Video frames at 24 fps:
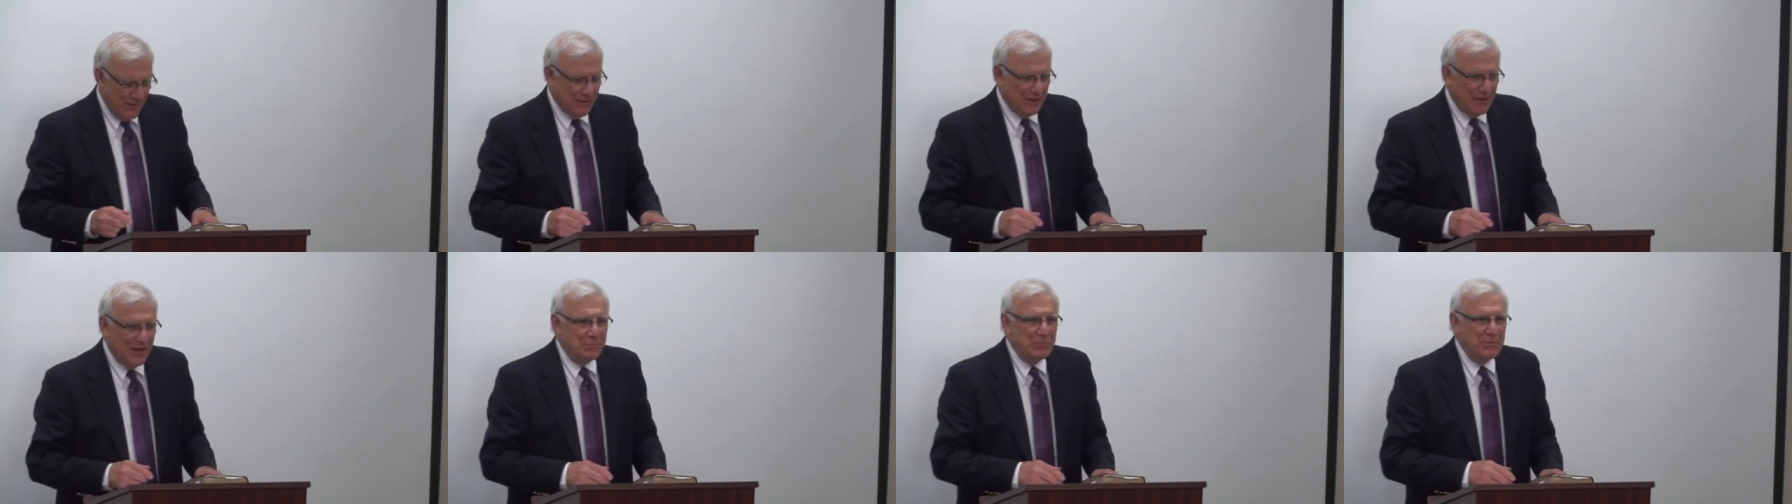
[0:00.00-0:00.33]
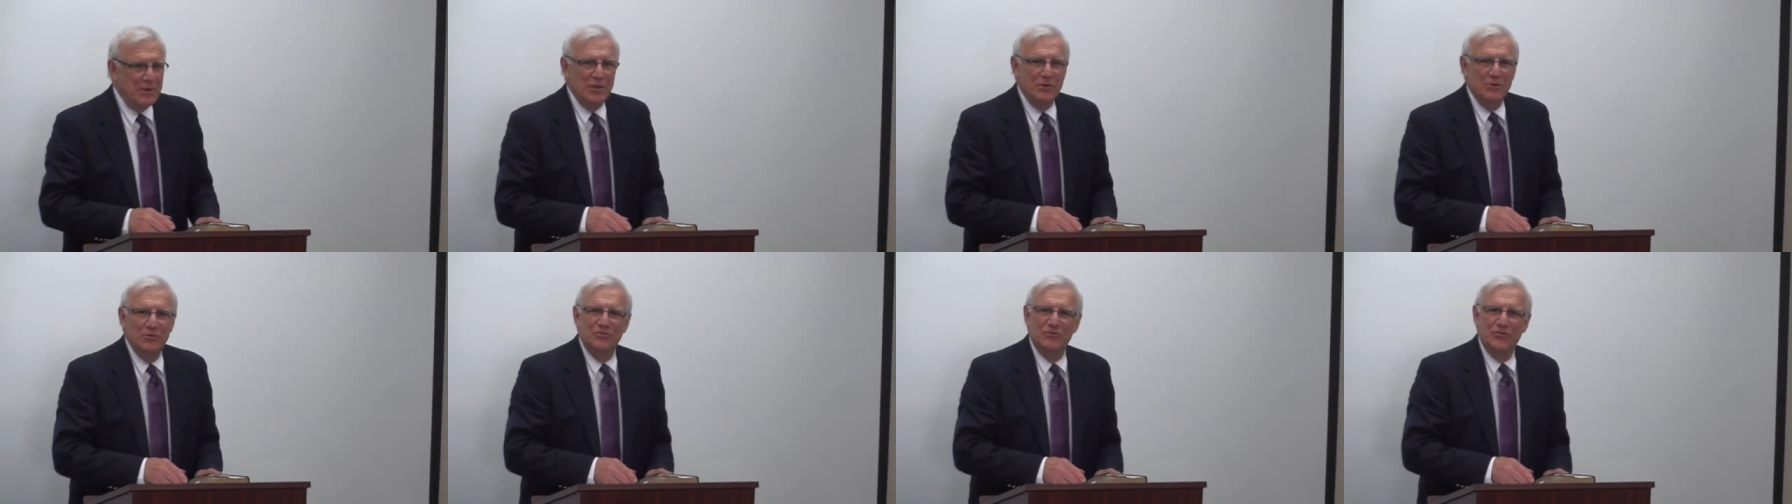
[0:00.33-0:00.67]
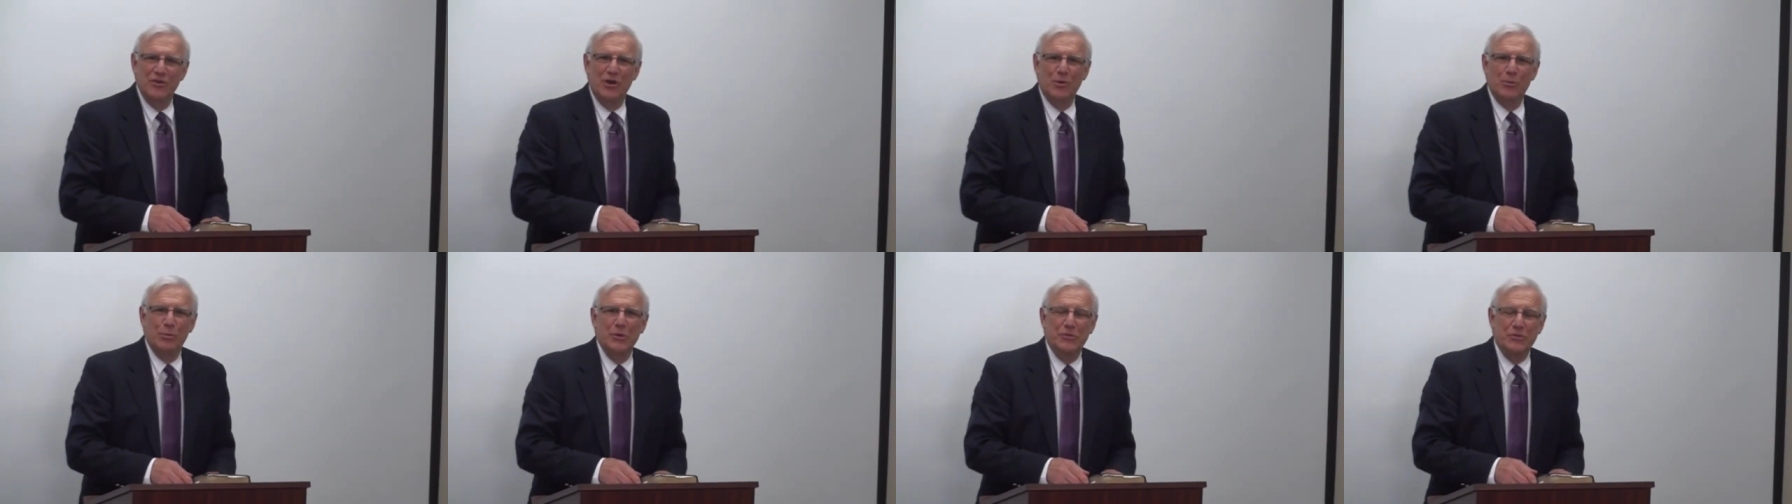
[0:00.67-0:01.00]
let me
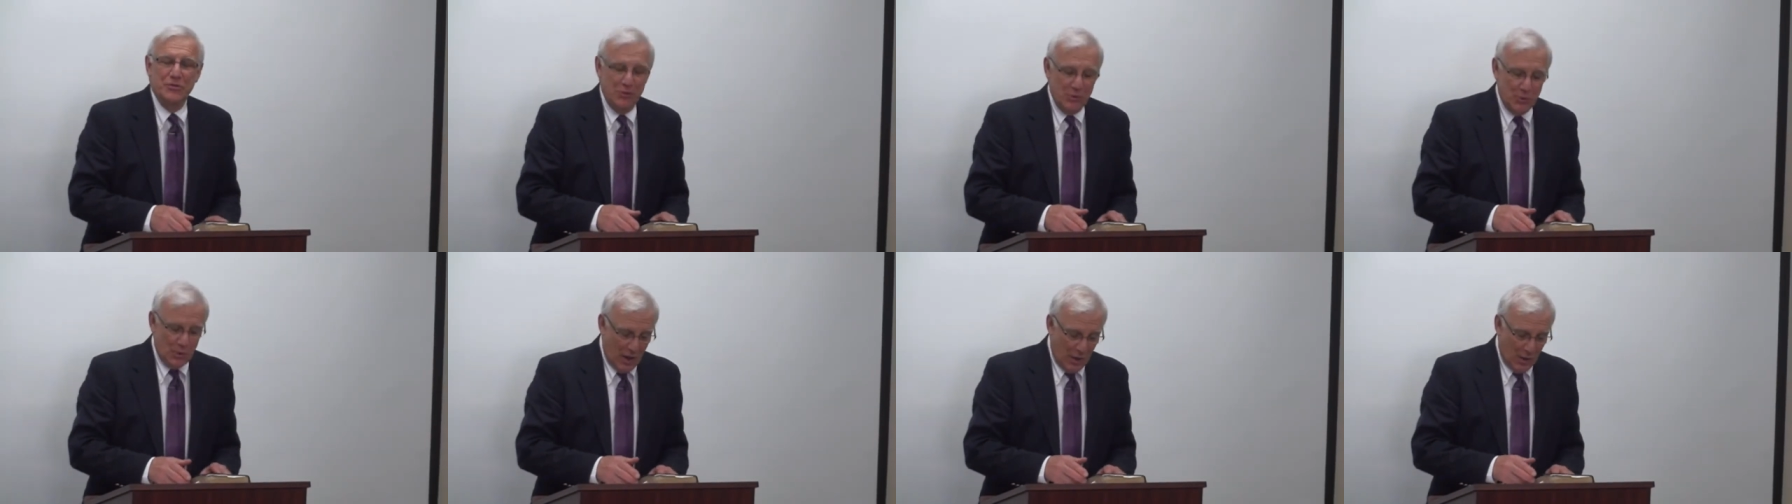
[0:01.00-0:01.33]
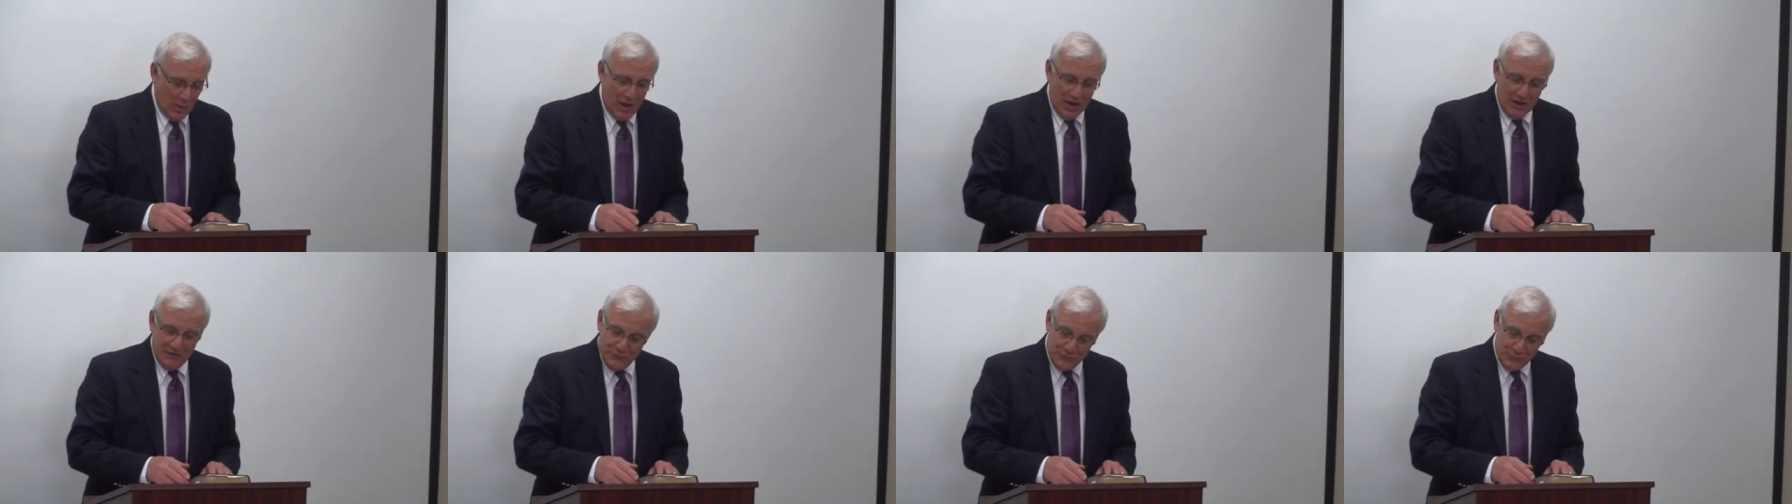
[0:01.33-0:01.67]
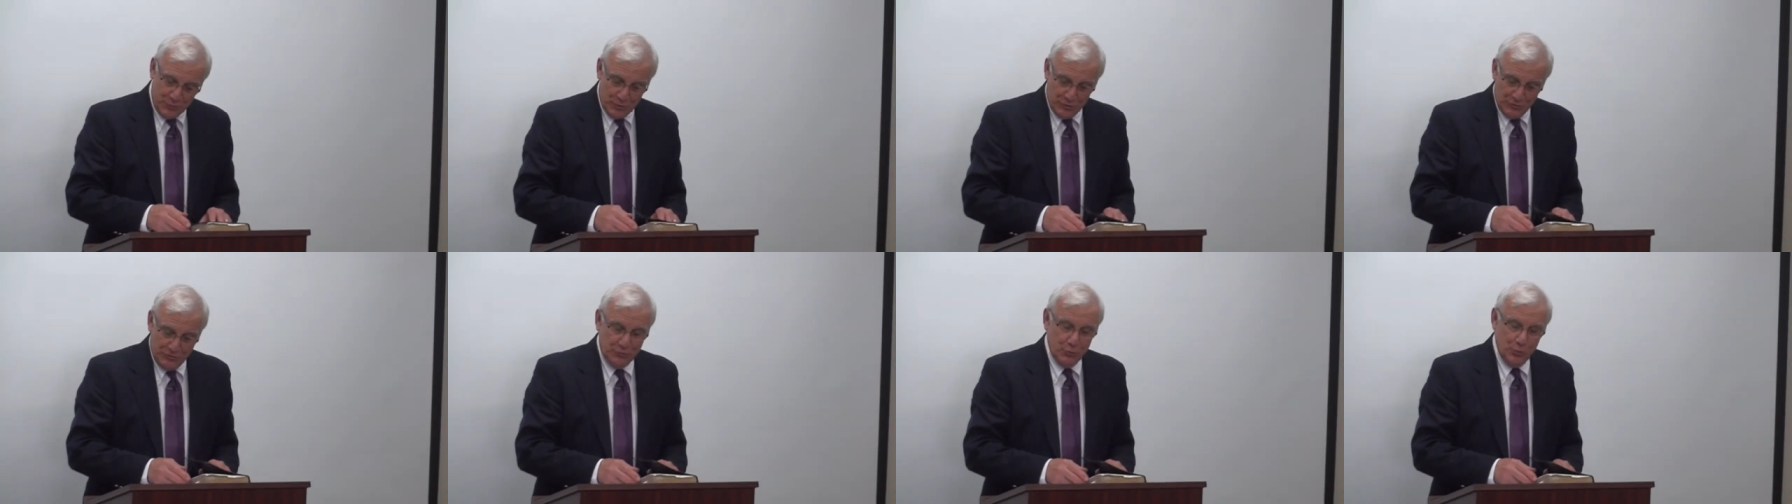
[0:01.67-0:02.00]
share with you how I
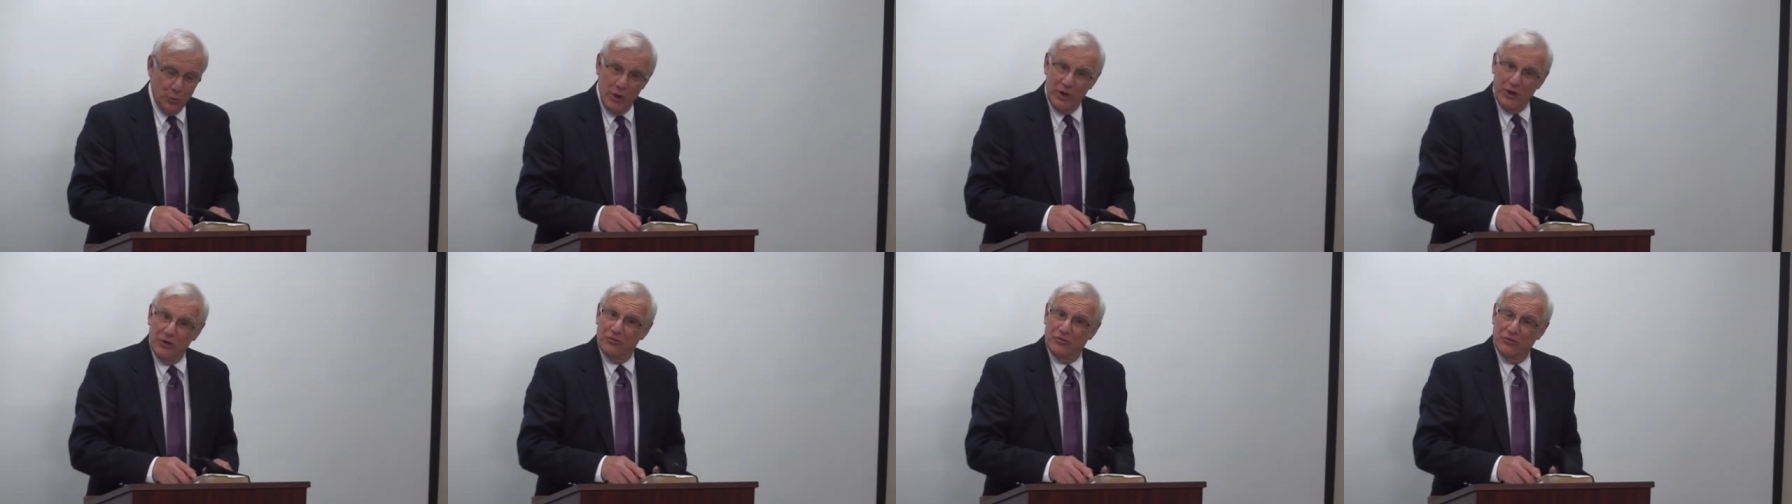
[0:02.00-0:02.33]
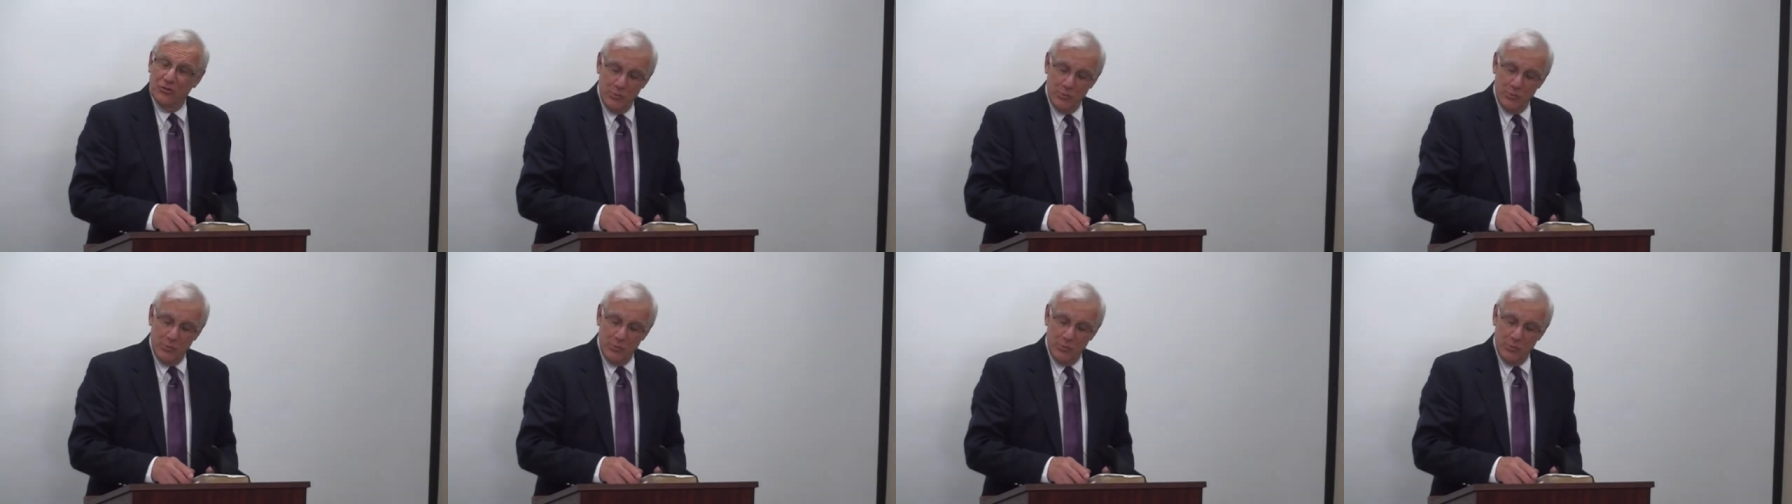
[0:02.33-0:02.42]
first went